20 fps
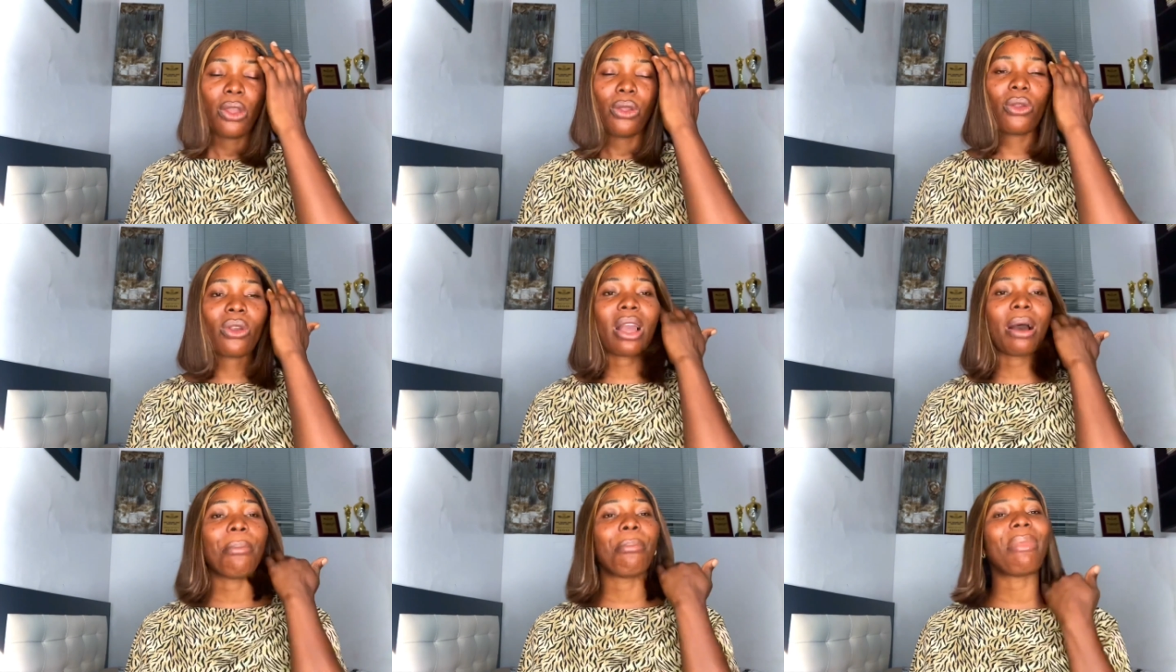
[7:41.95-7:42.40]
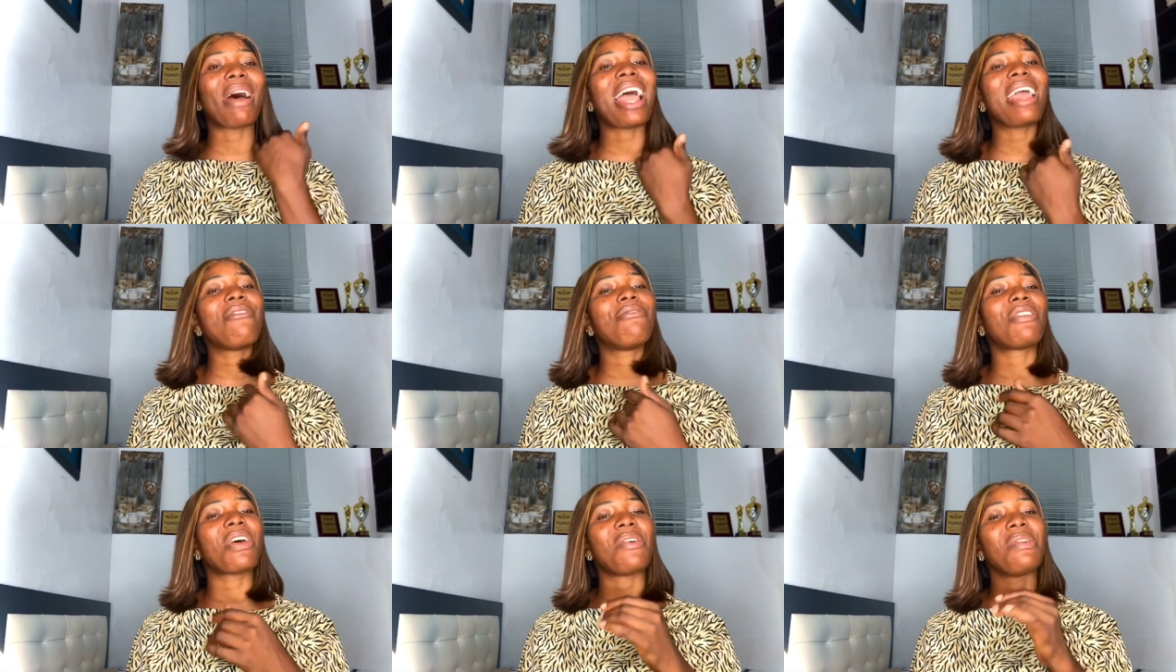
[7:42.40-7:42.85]
You can
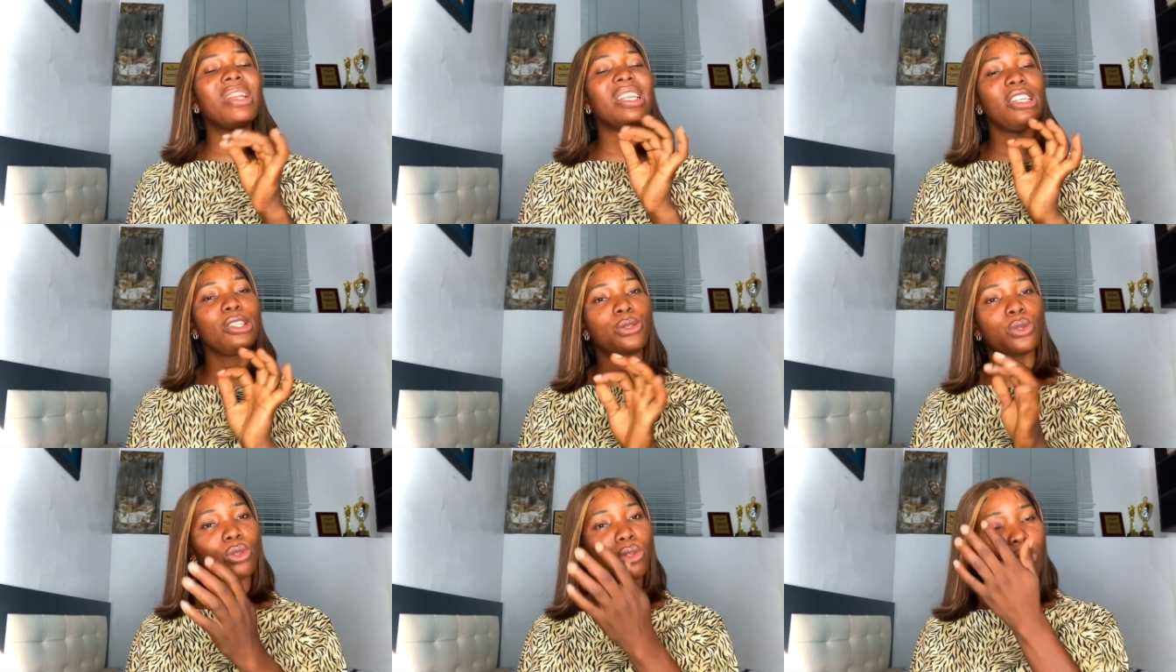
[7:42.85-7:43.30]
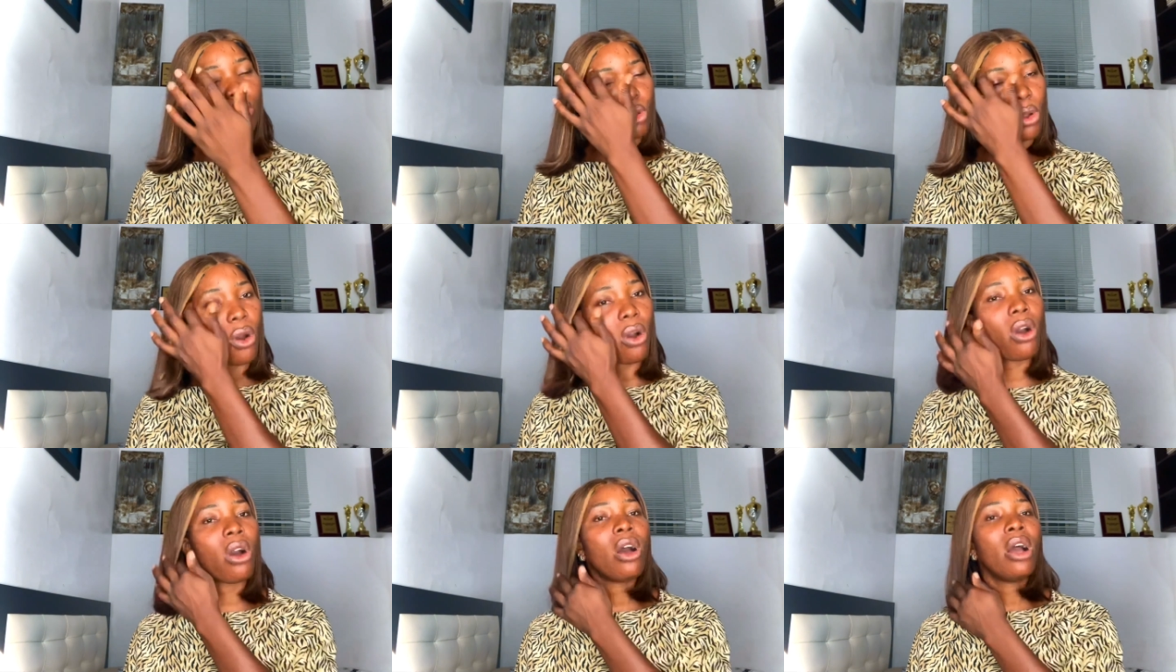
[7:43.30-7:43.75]
buy very little
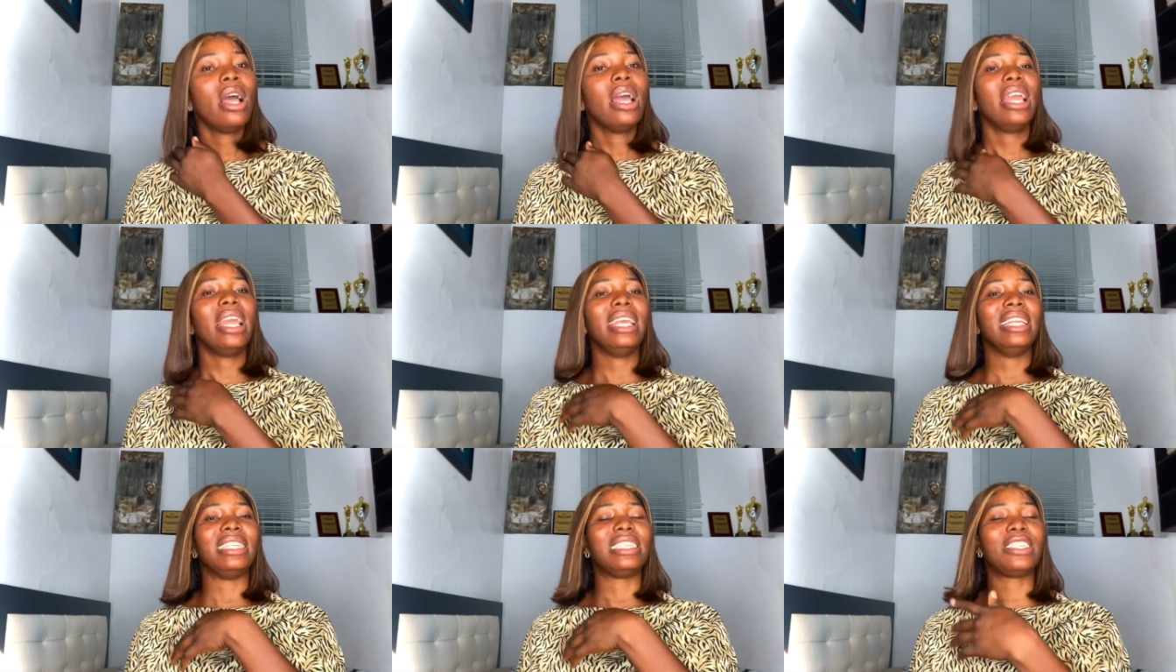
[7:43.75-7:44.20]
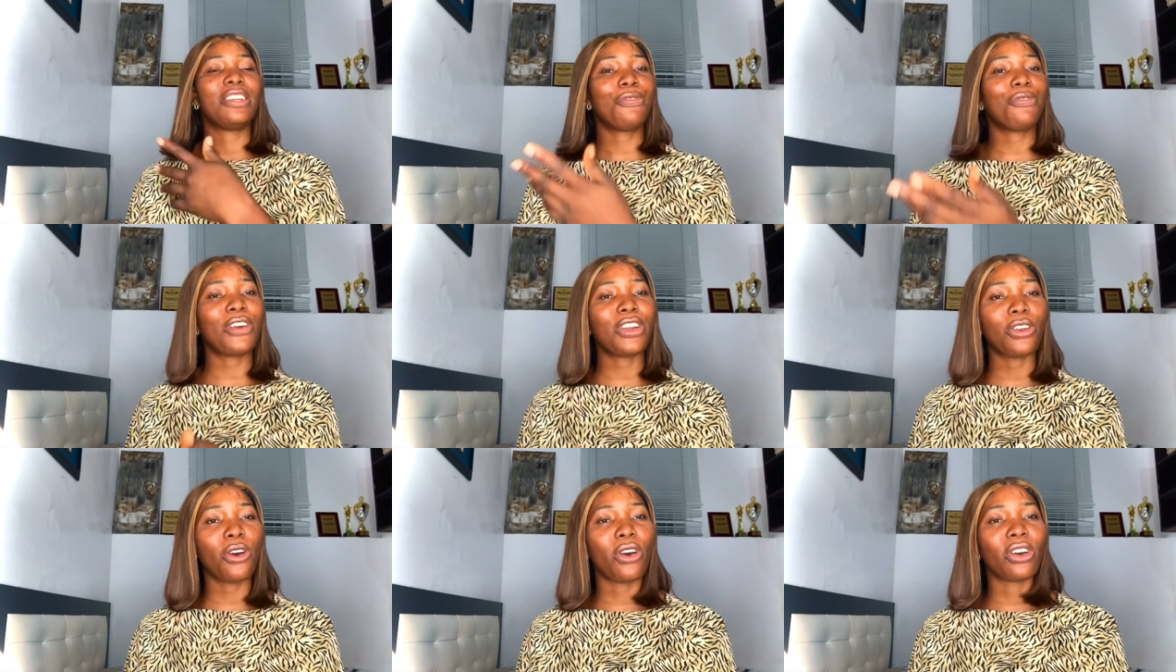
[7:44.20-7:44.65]
stock in
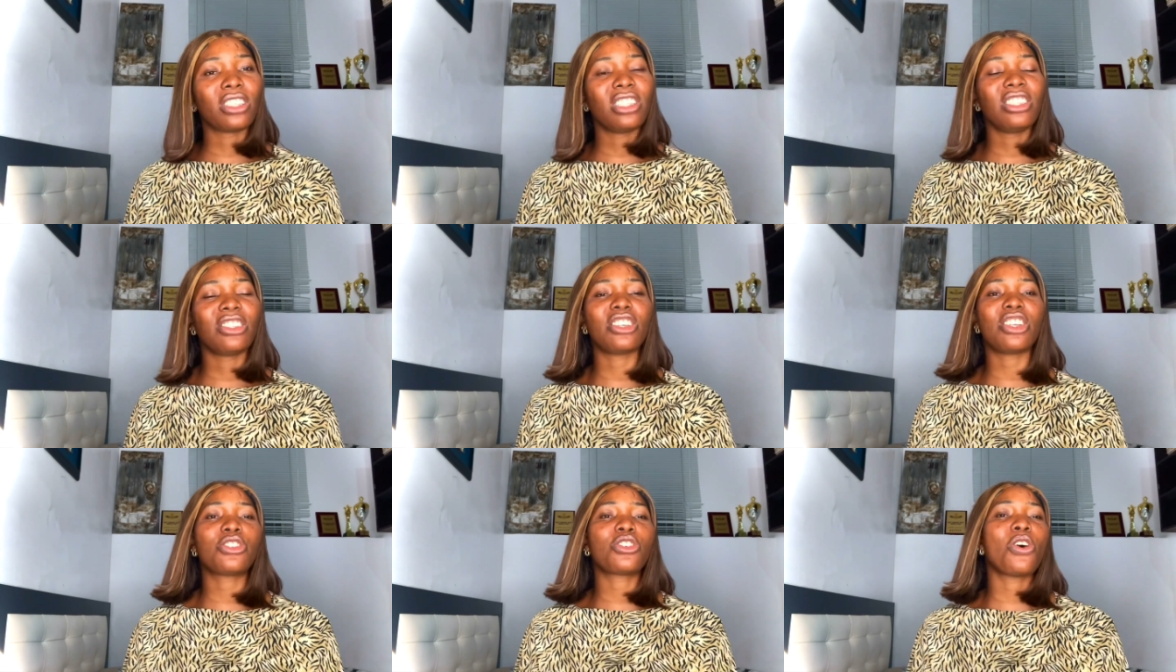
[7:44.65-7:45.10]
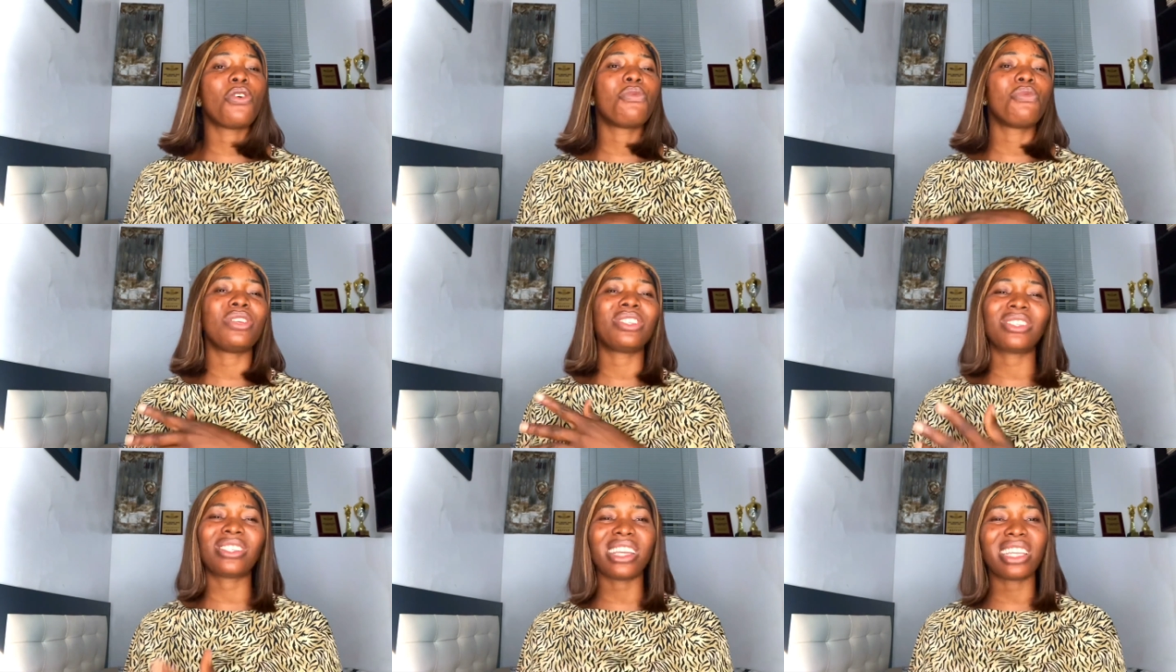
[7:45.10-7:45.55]
different organizations,
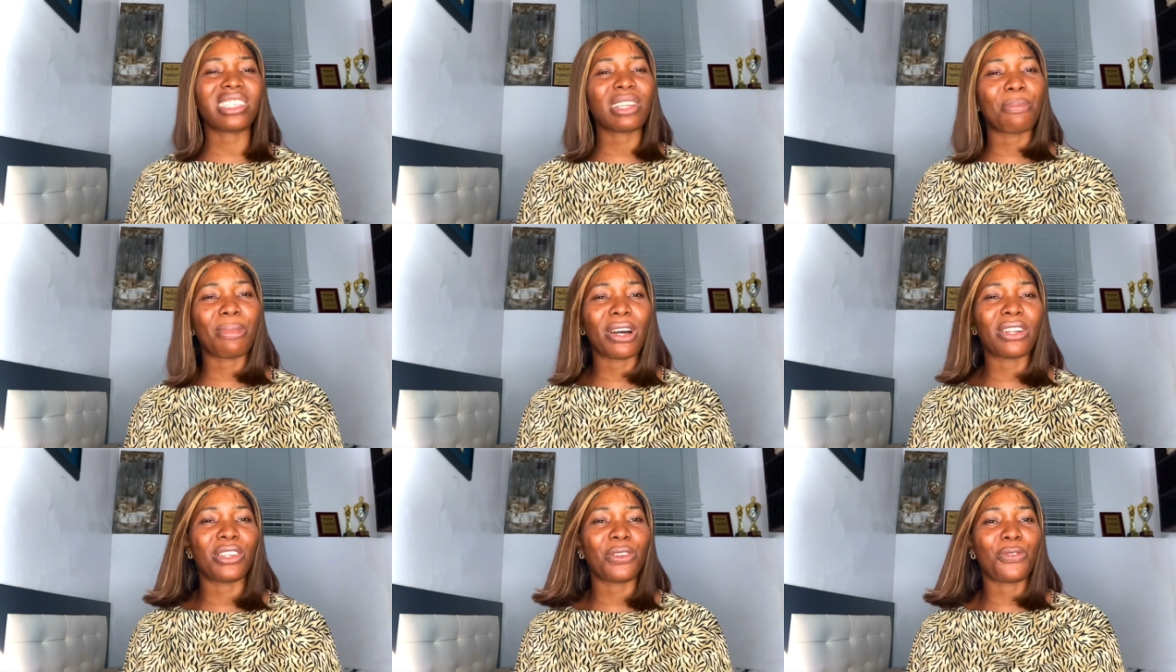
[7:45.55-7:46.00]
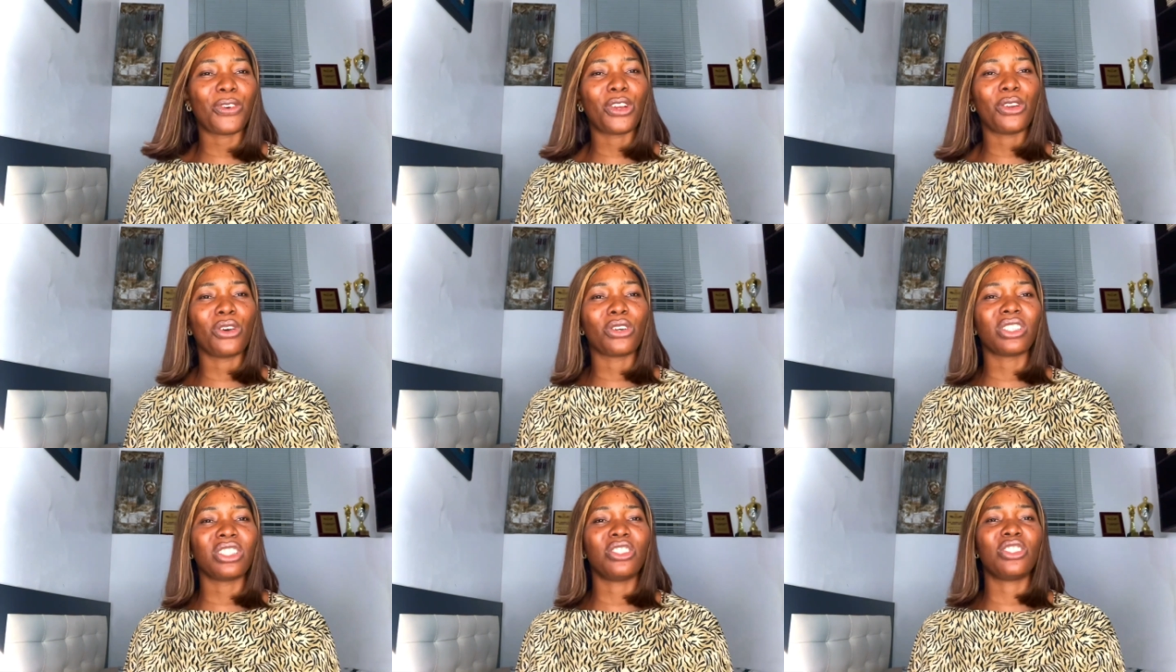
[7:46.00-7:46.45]
research about
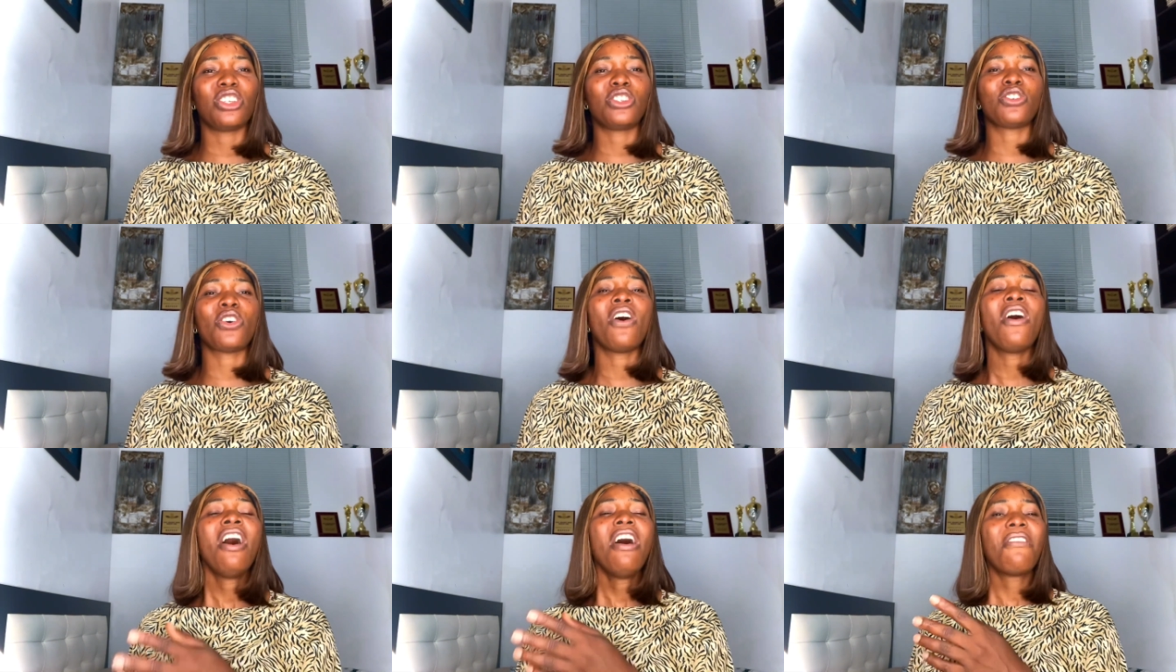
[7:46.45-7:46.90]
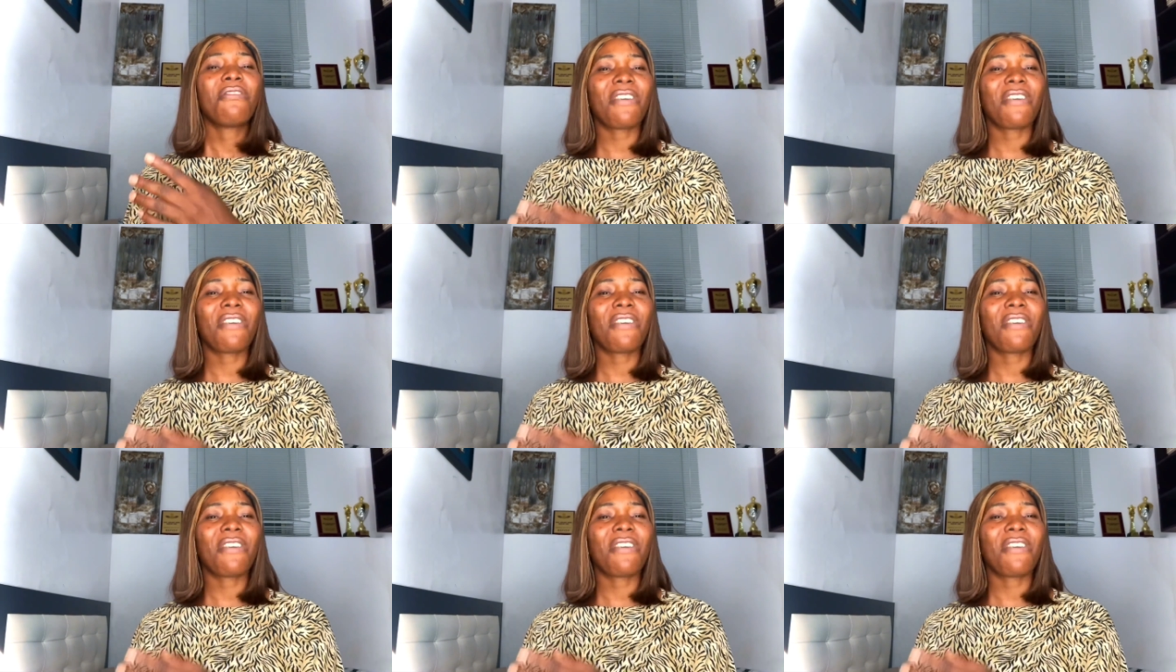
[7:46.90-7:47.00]
different organizations,